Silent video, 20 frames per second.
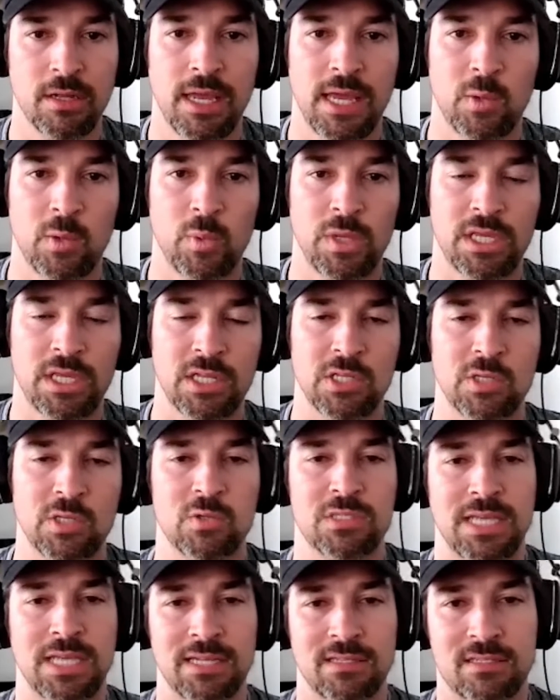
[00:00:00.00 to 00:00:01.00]
And we can
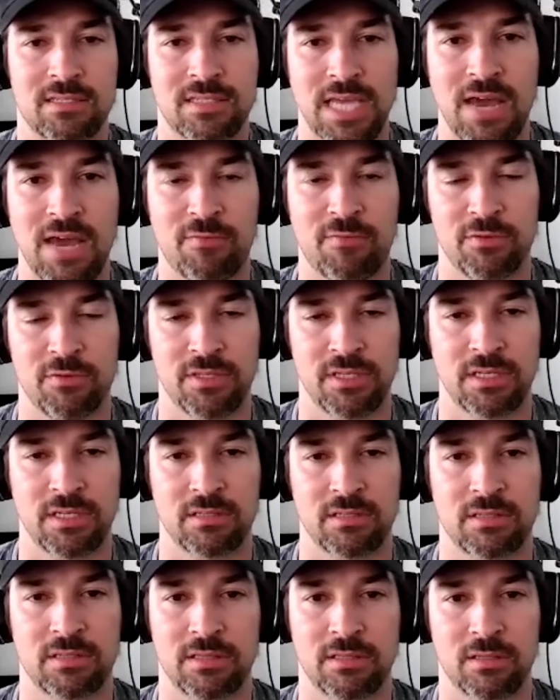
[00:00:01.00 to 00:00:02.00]
use that
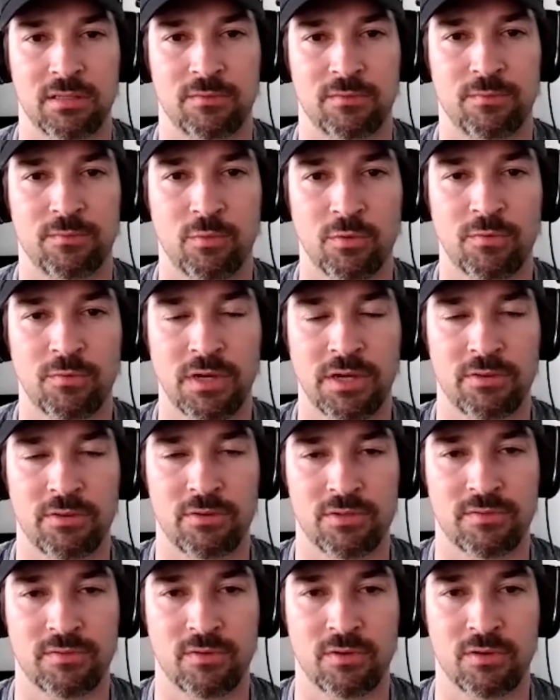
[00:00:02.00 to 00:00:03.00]
scaffolding that the
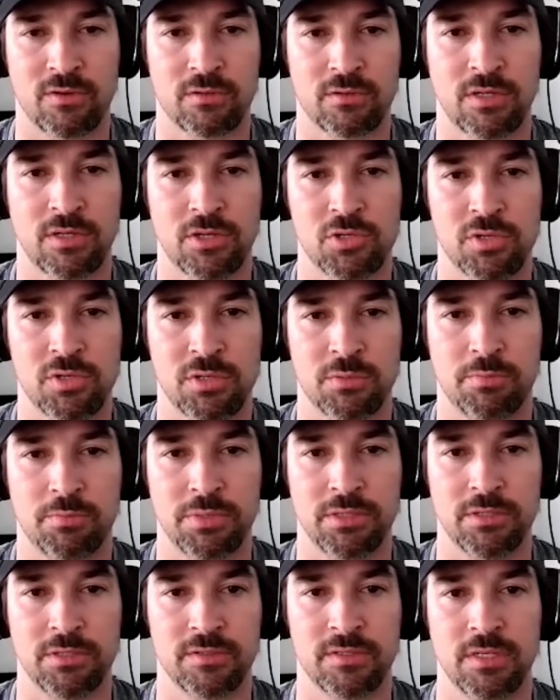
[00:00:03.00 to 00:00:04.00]
forefathers of our country
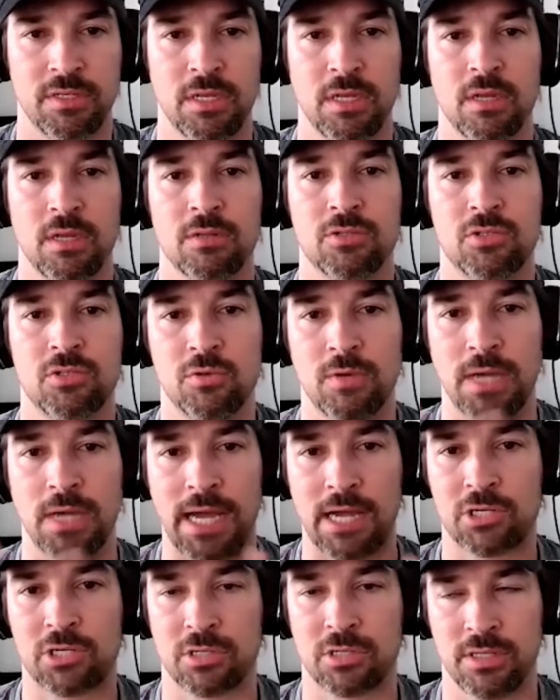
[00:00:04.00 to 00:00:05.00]
built to
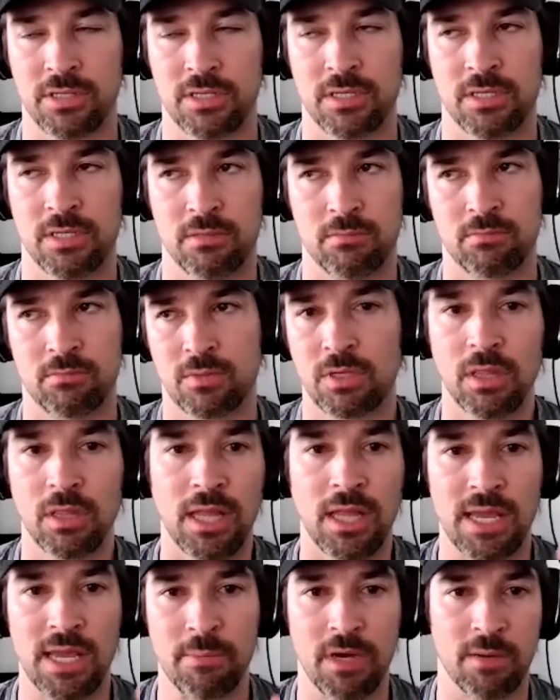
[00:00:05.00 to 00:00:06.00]
actually
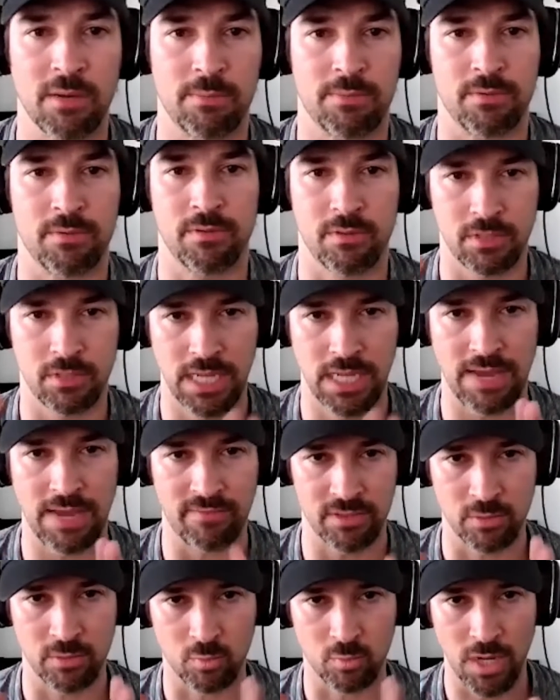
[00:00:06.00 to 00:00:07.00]
climb up,
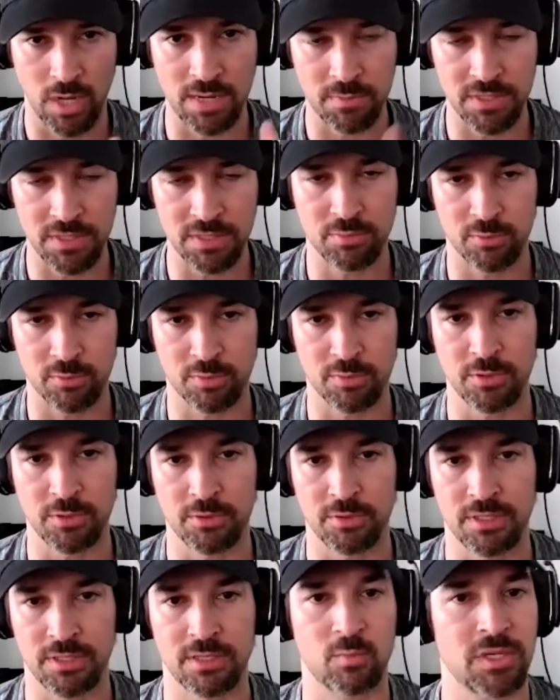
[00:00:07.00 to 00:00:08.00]
having the right people
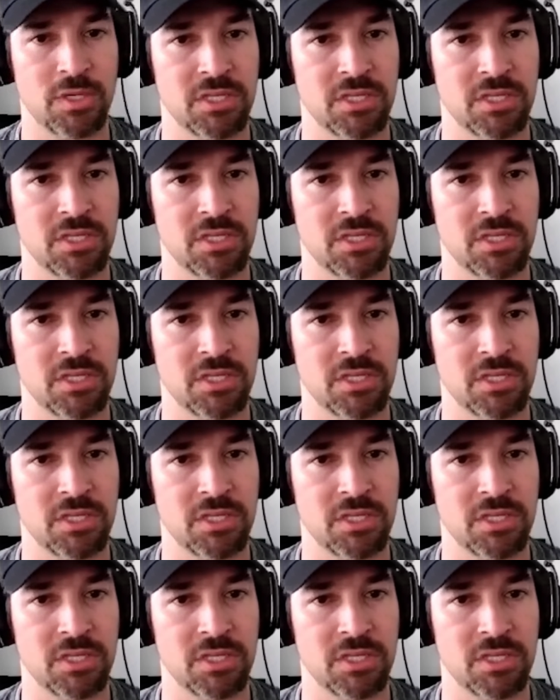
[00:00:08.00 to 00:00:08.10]
promoted.